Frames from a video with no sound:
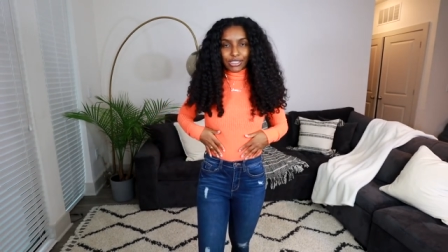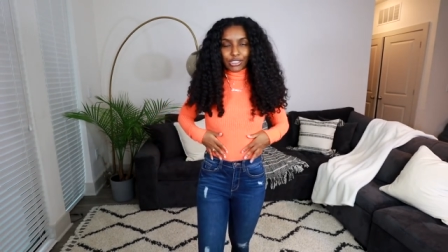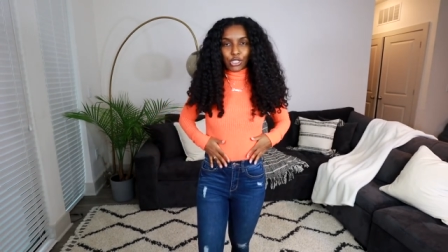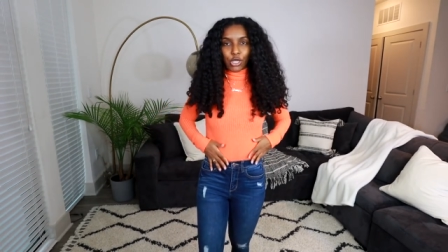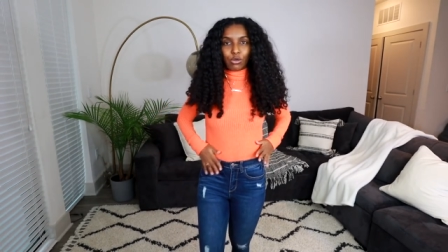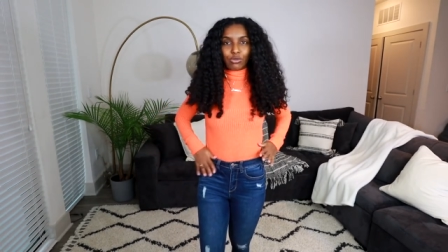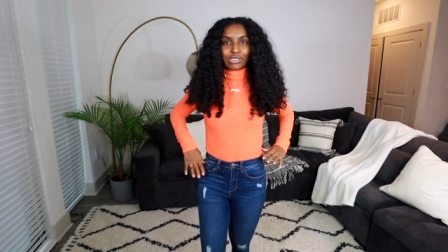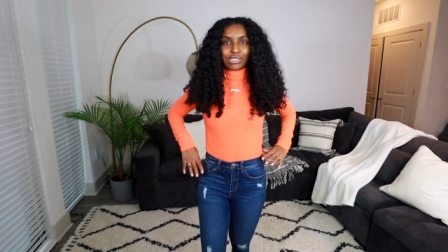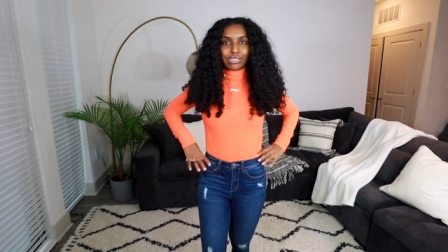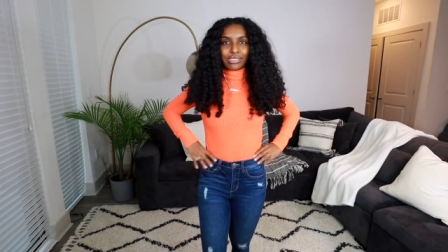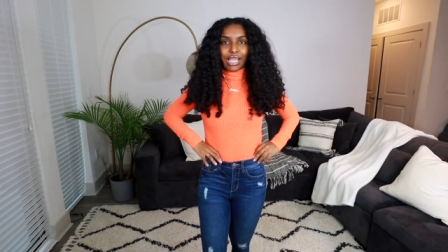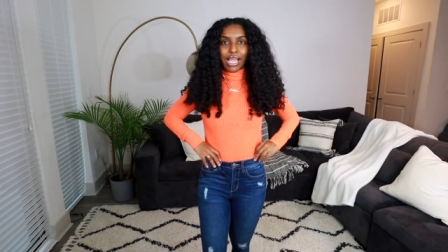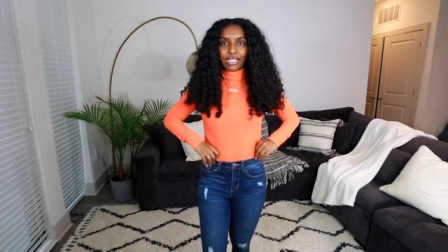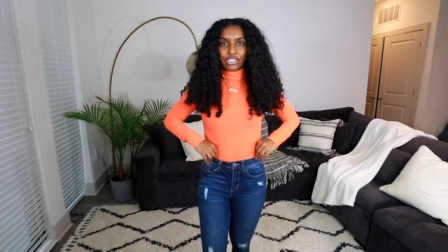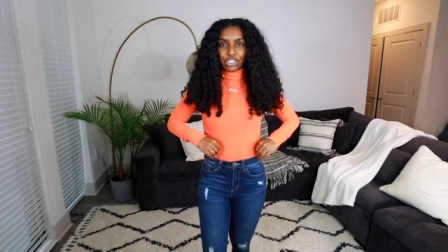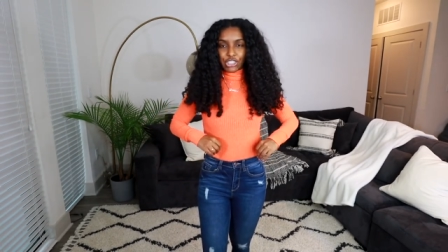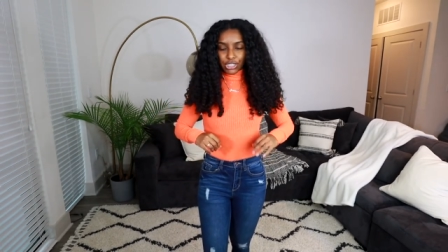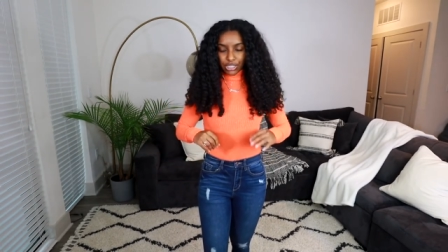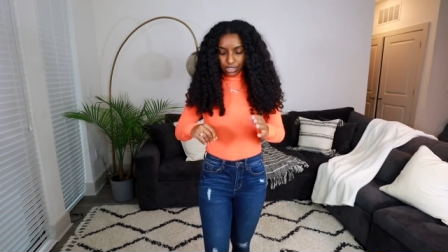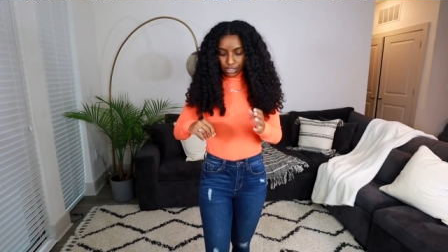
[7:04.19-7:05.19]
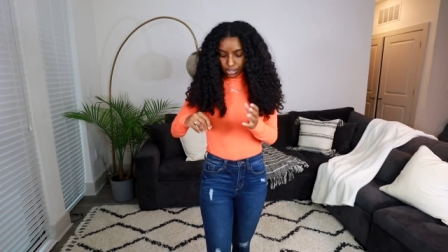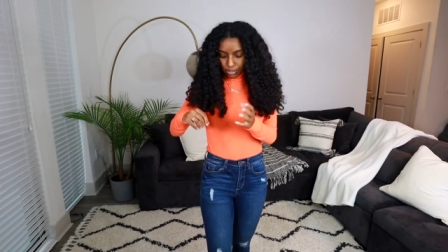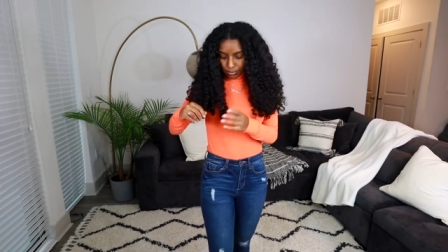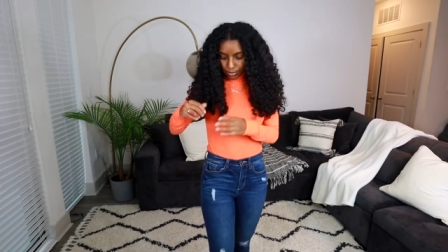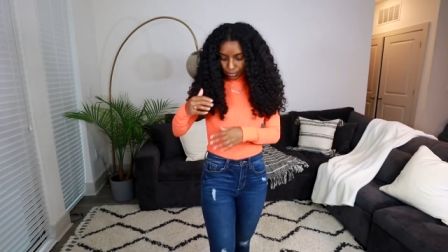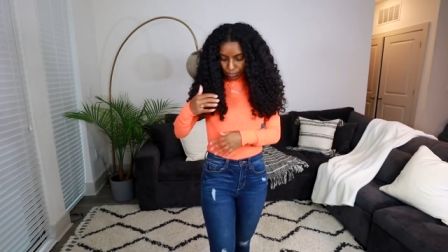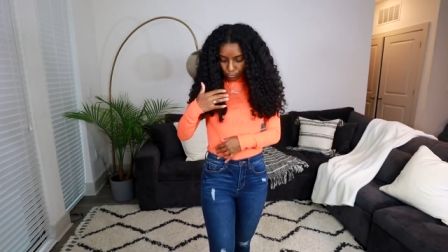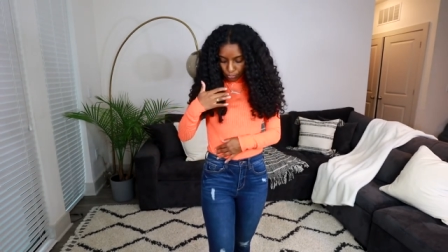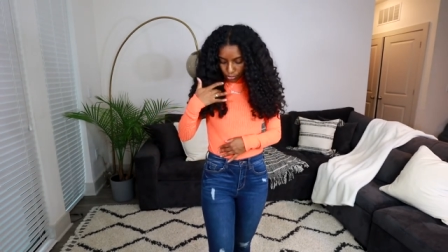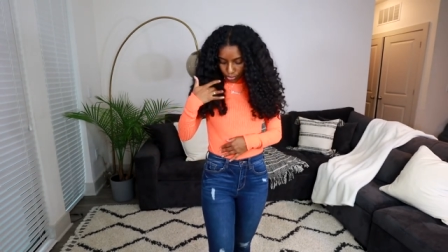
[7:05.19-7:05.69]
you know, snatch it in a little
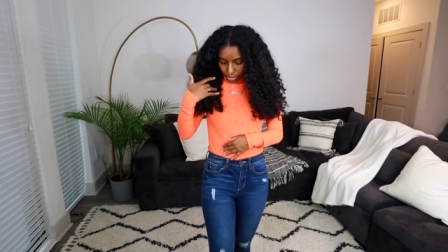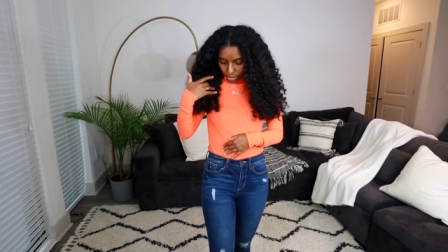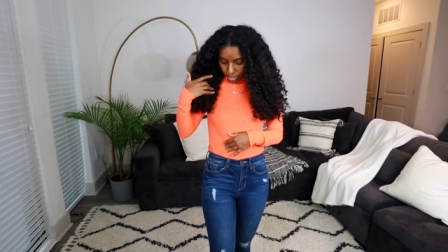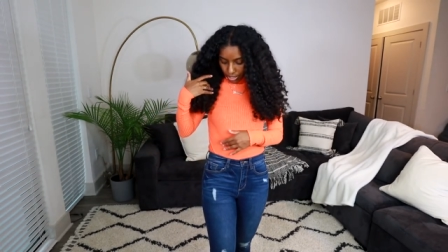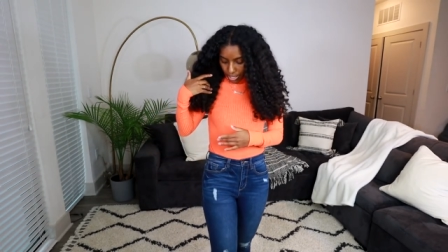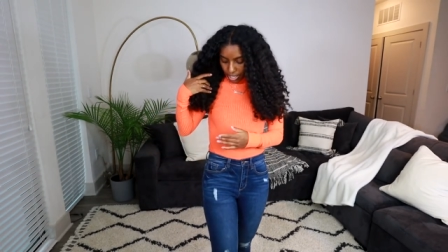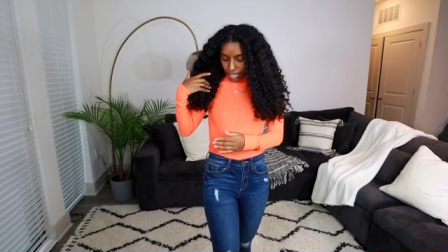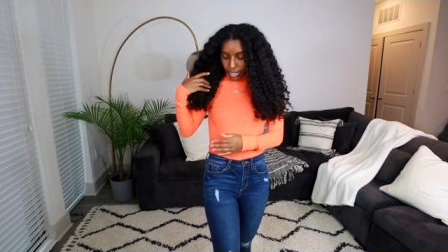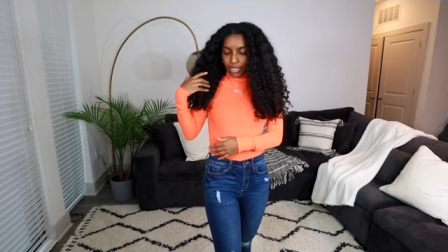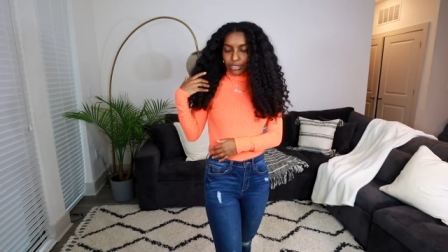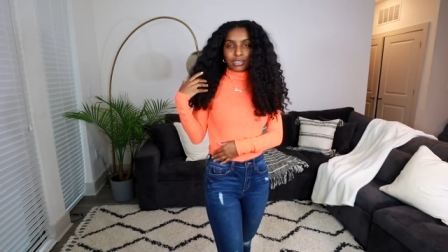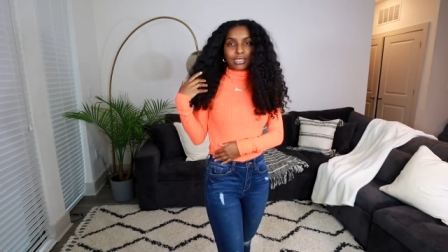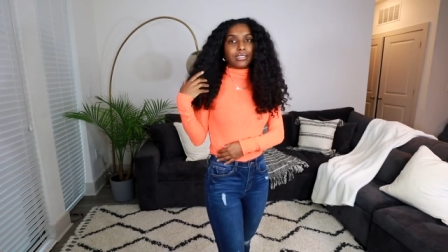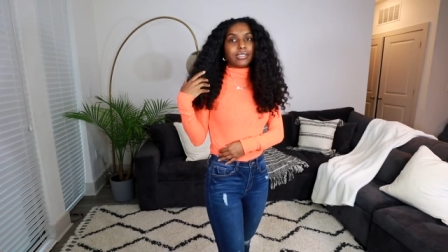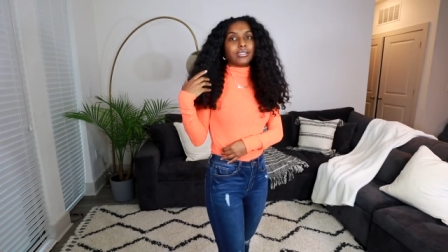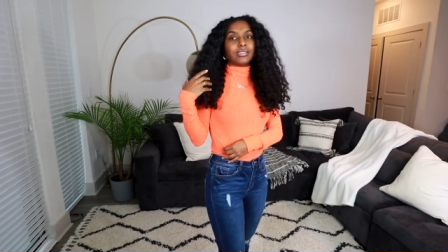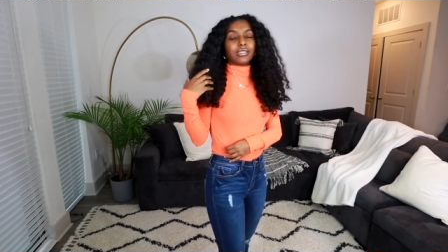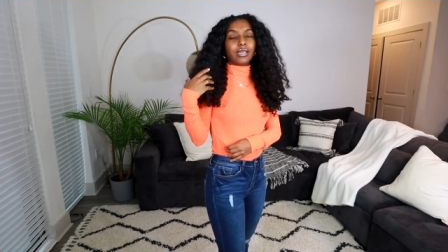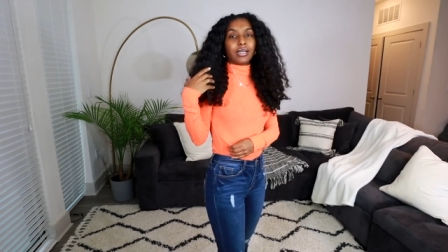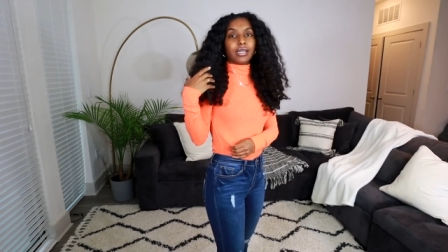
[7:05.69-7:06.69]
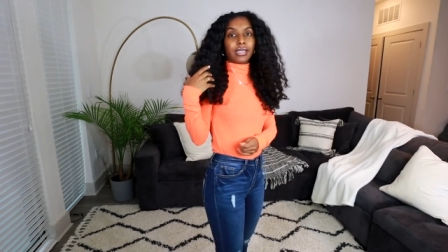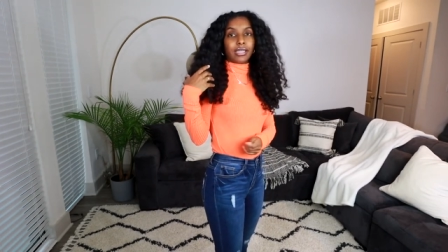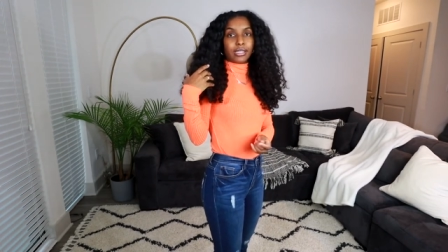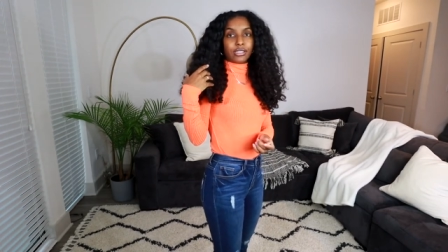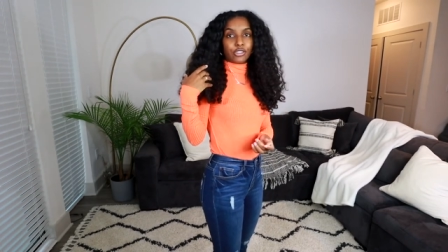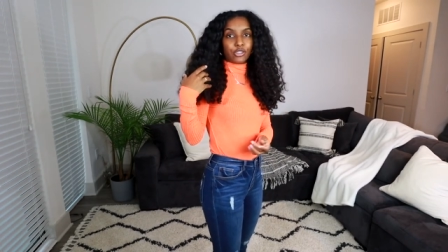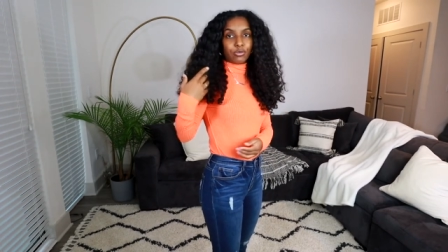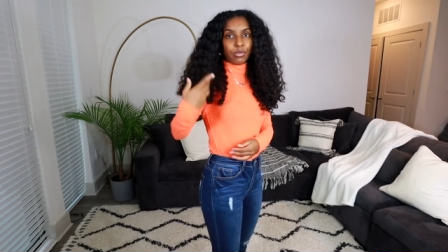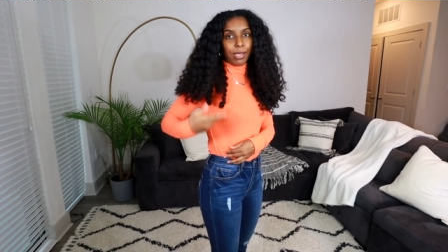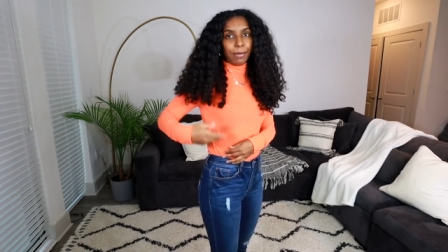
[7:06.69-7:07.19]
bit more because I did tuck it
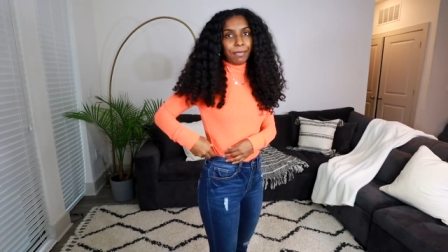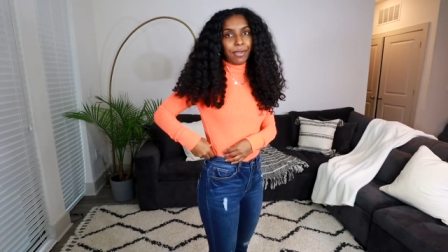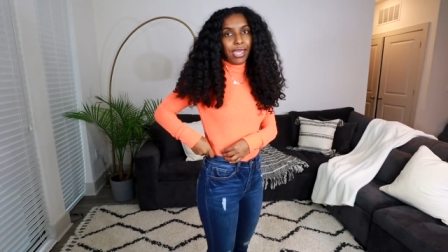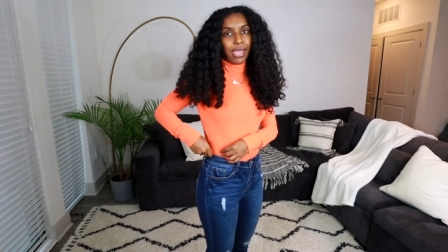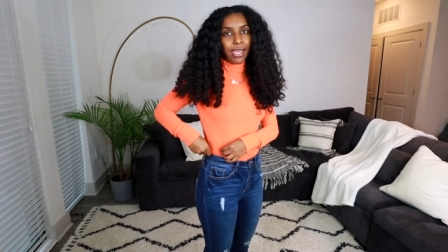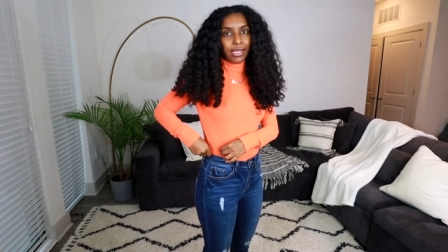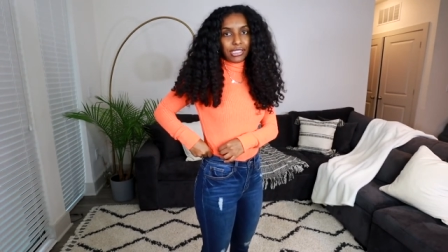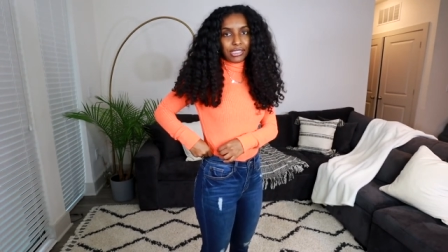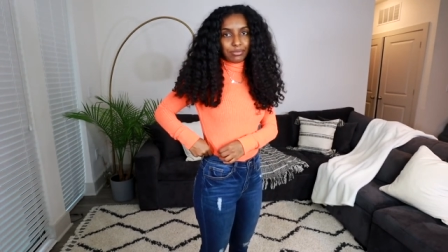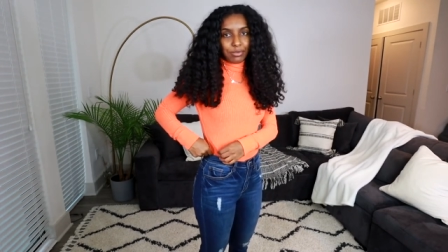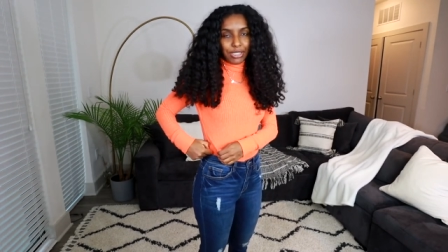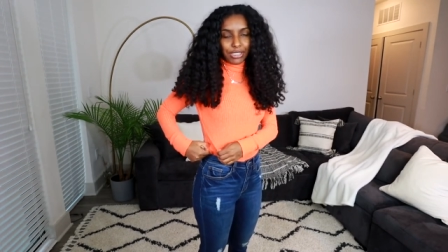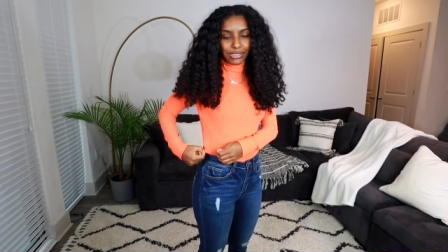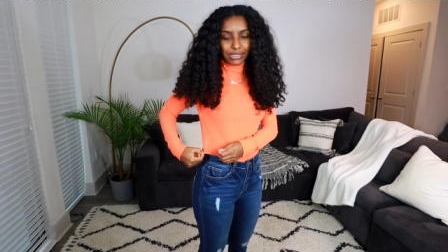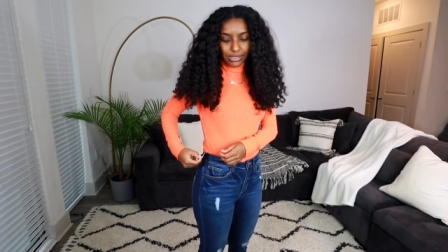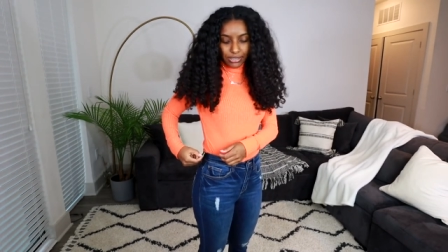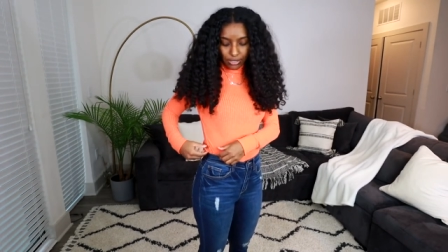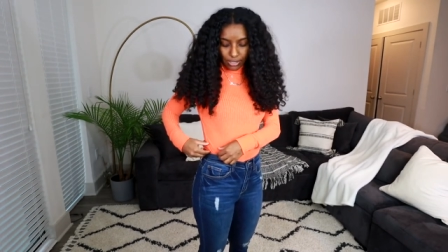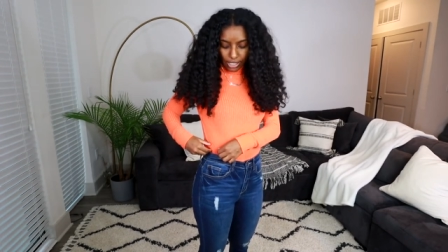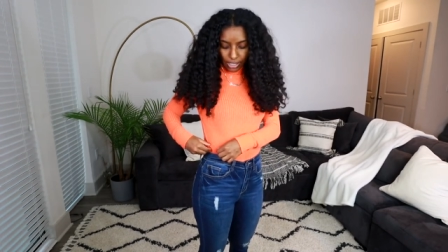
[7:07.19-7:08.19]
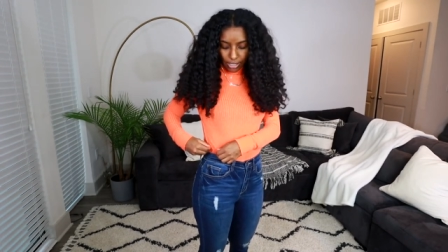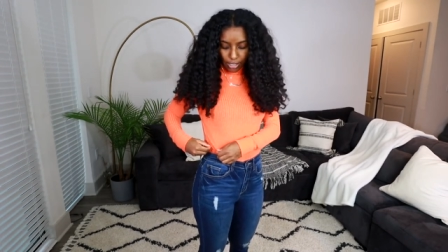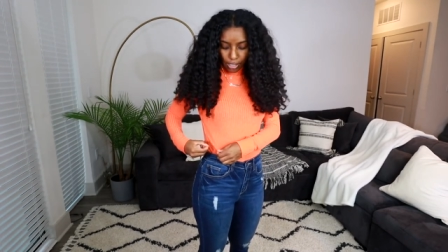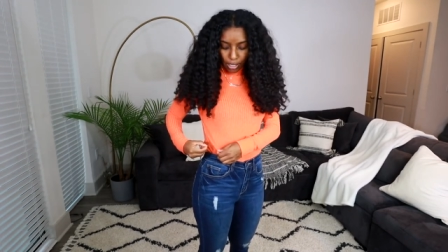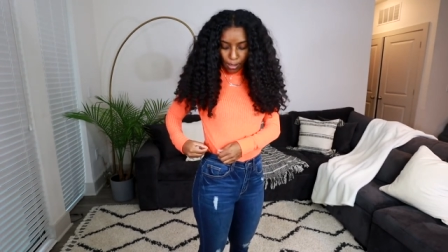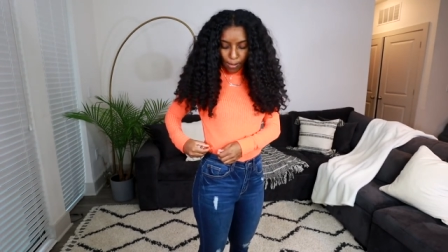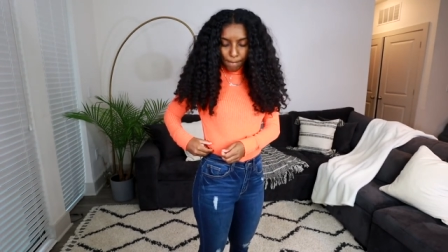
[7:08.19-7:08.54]
into my pants, but it's still like